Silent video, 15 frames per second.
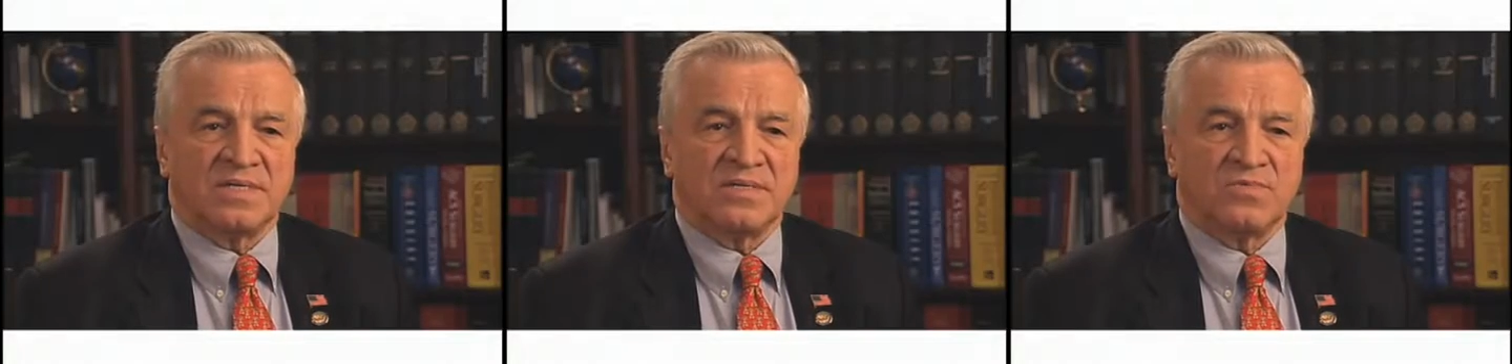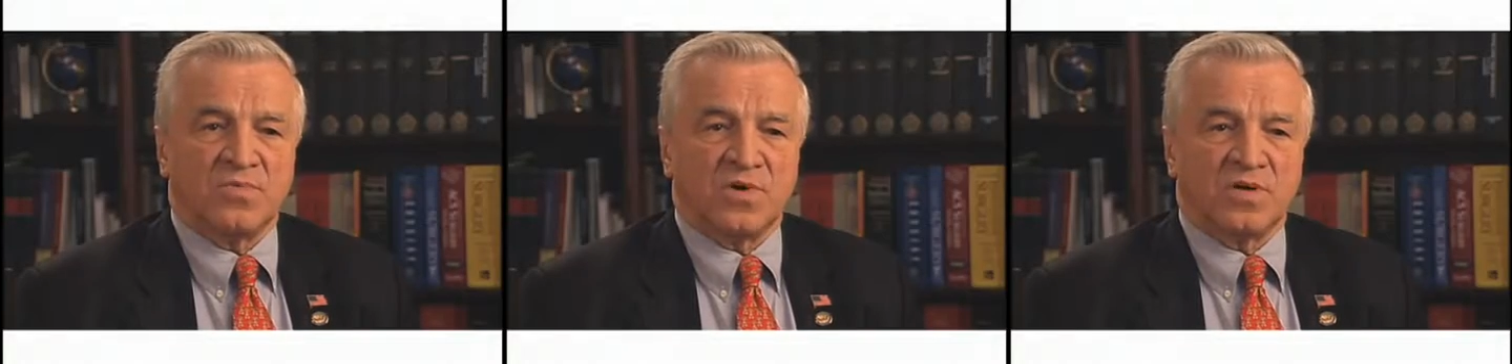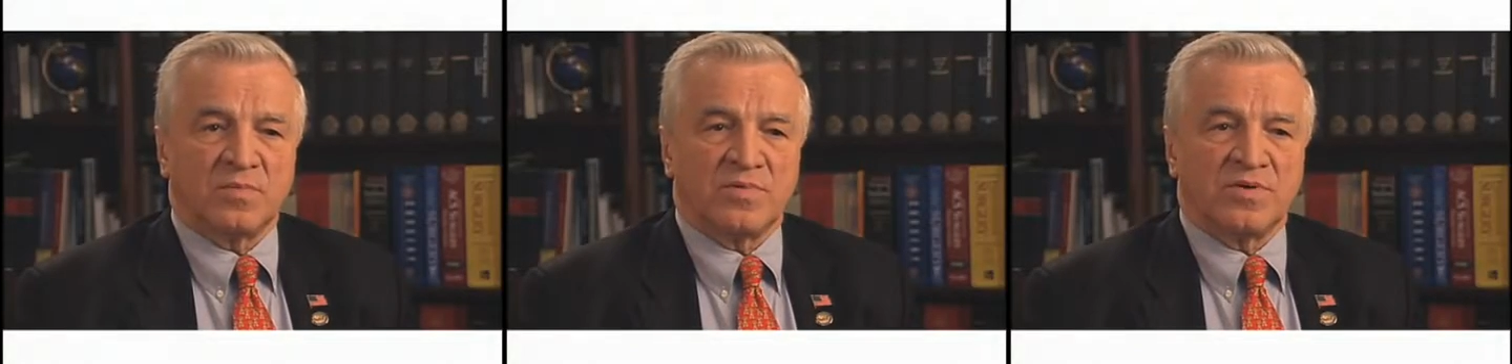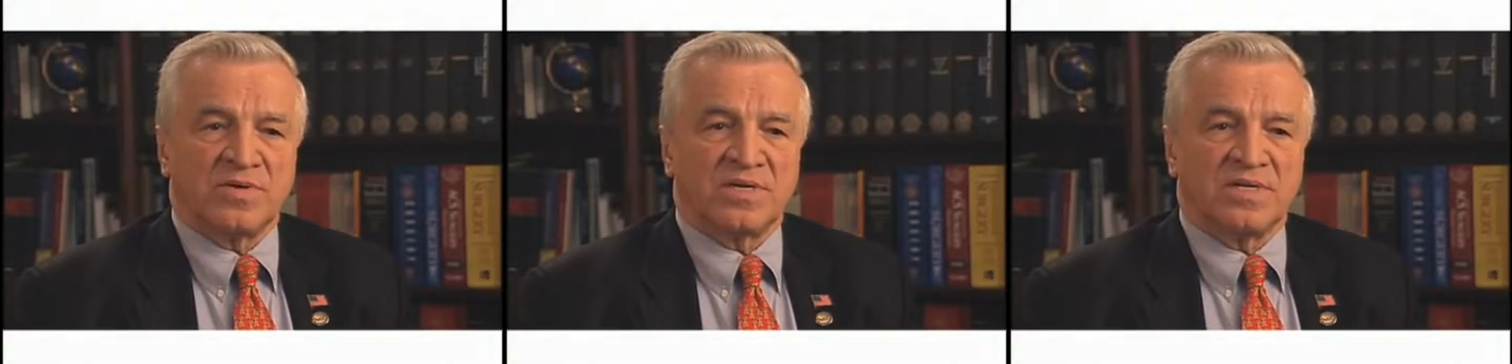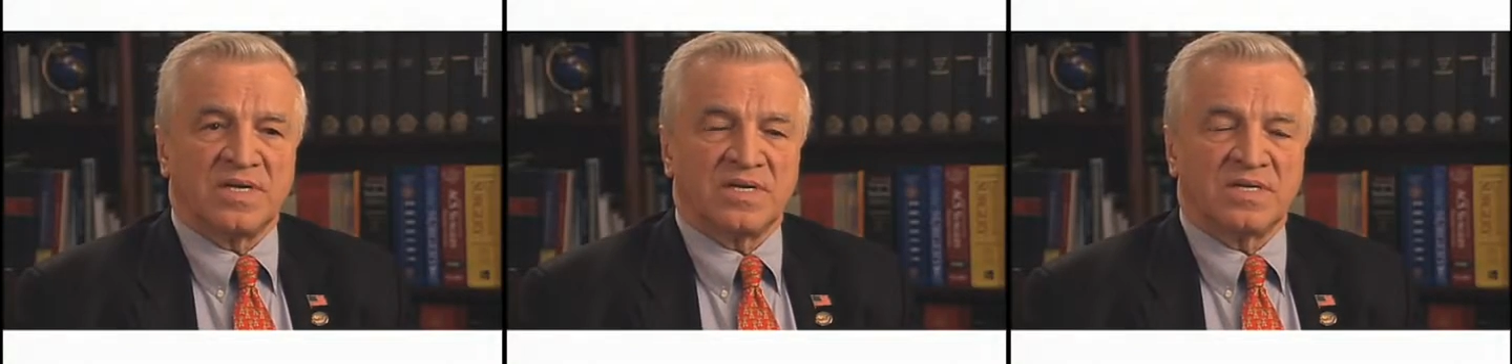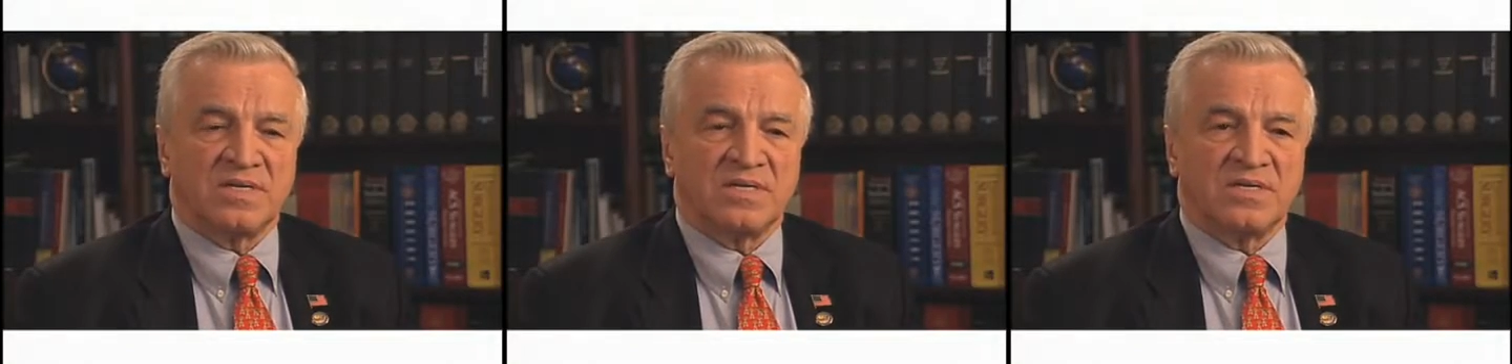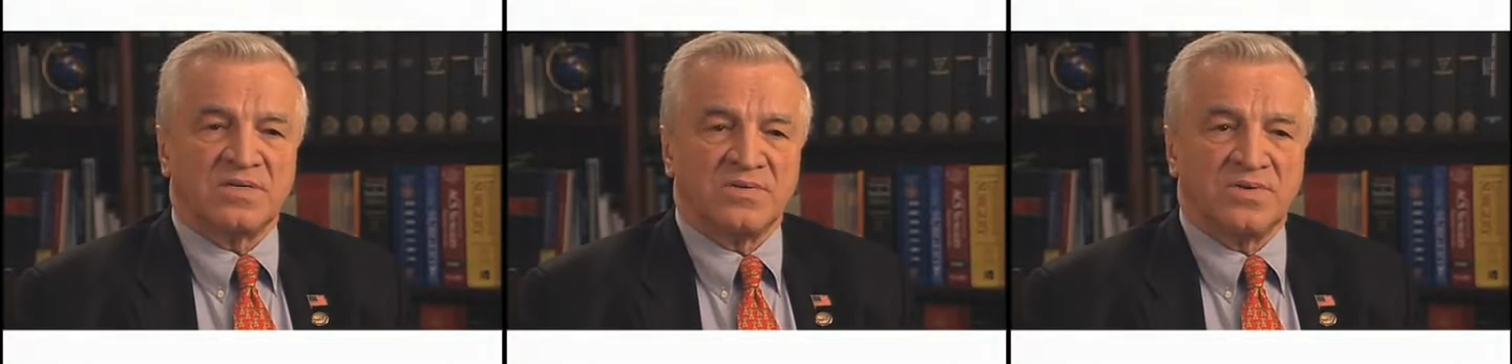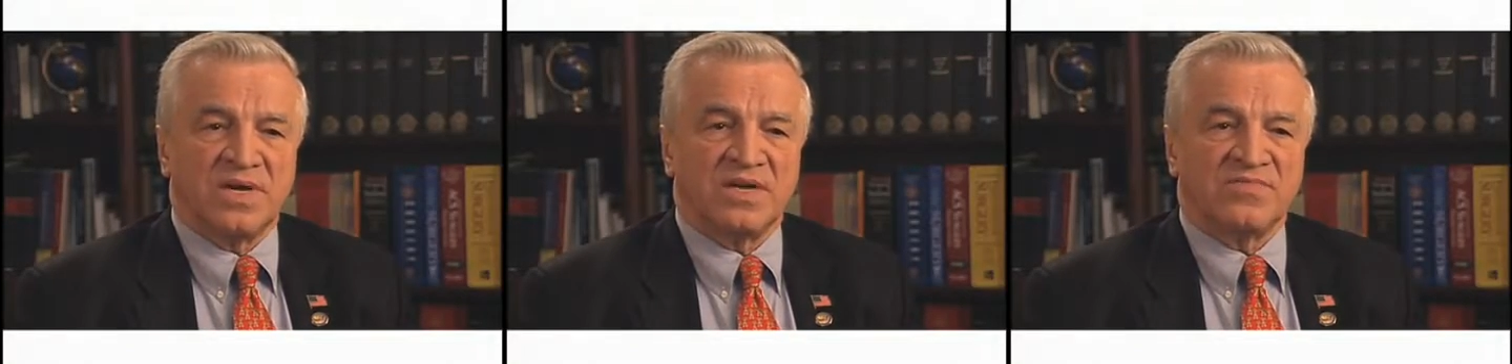in Waterbury, Connecticut, and
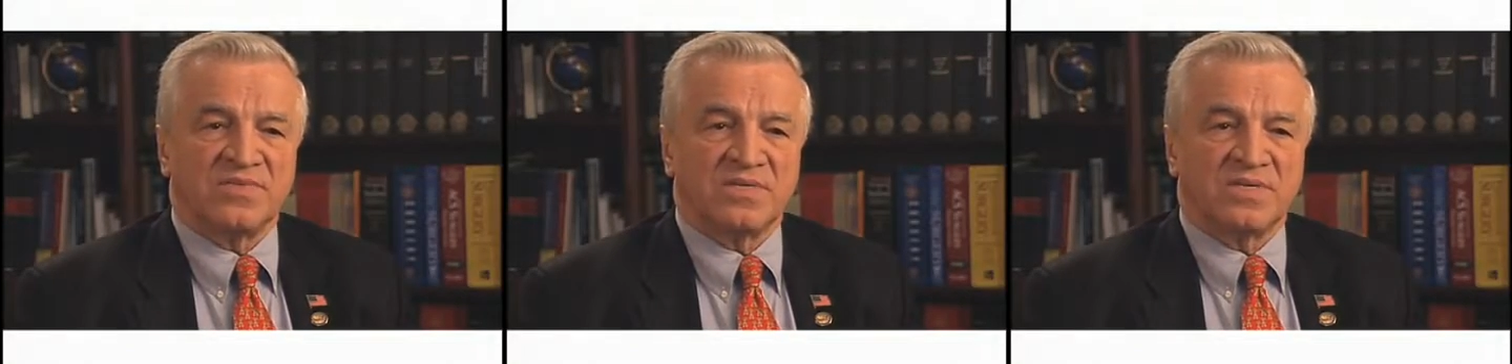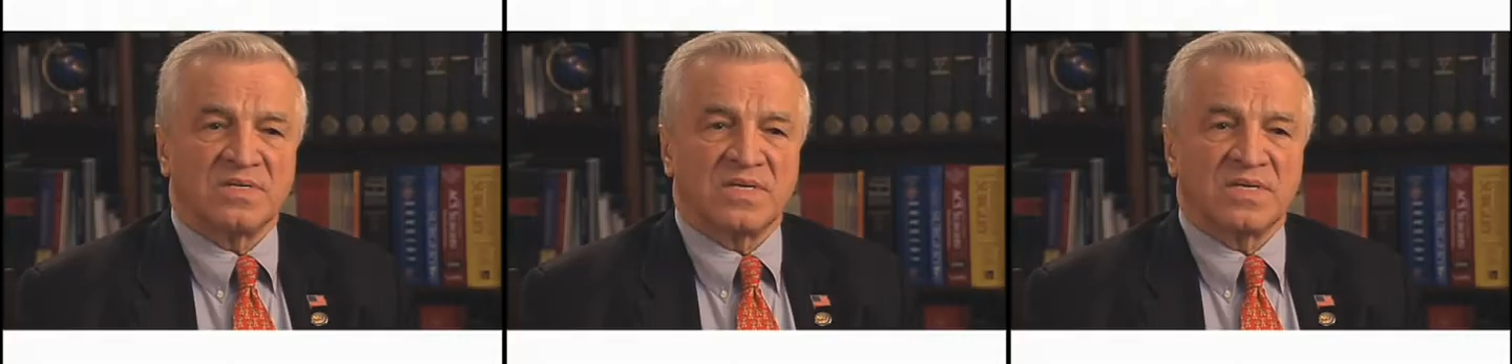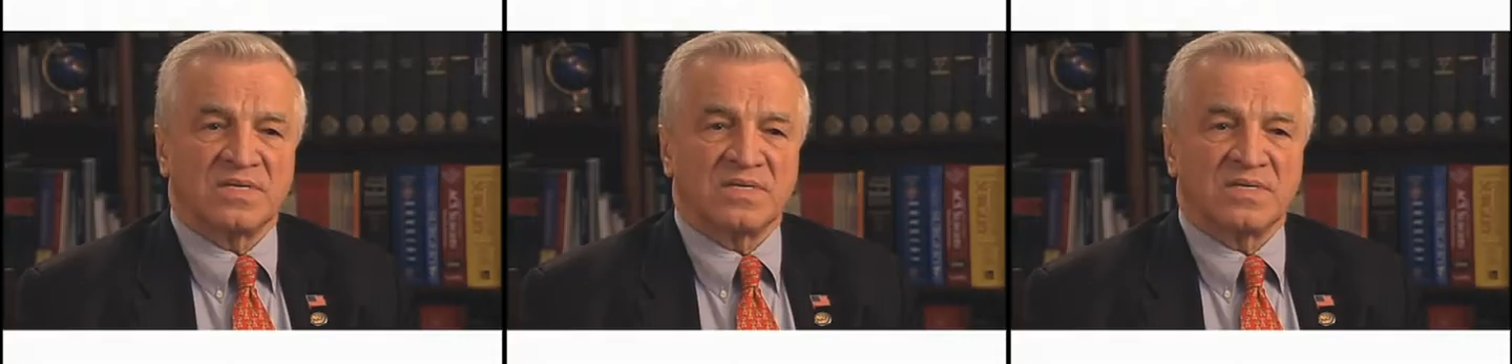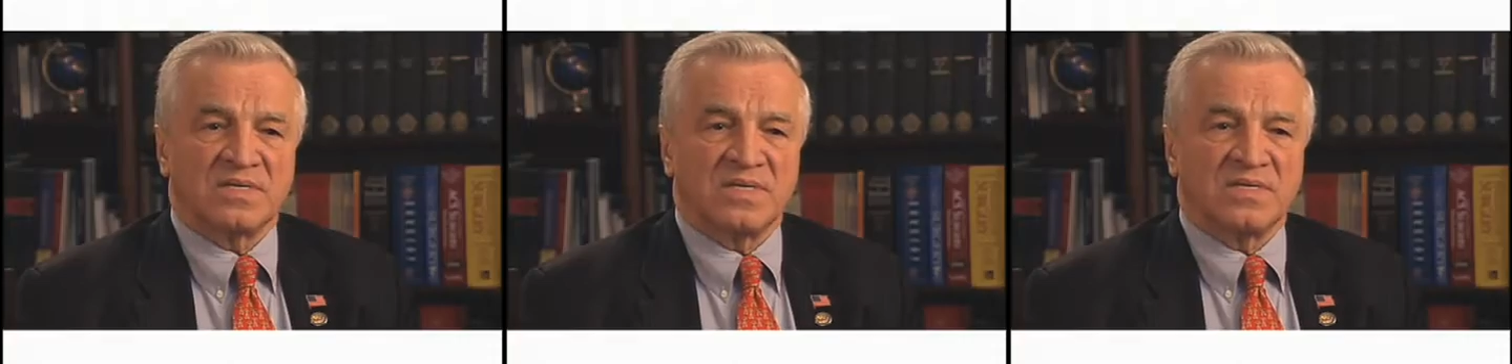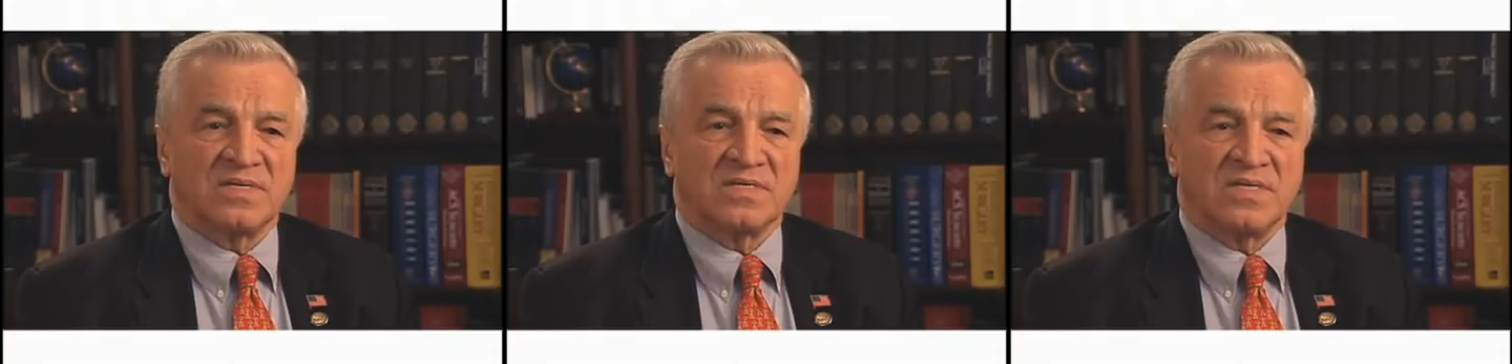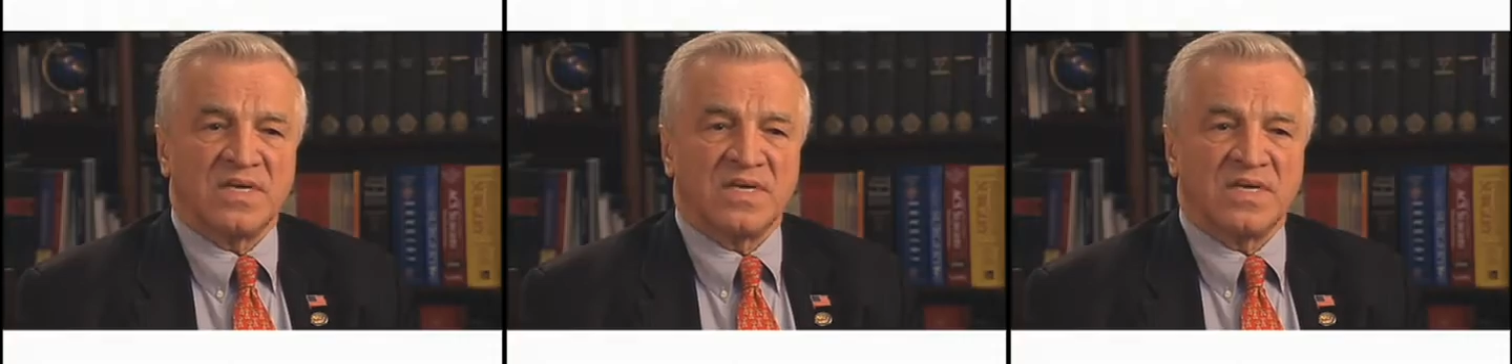New Haven, Connecticut, on the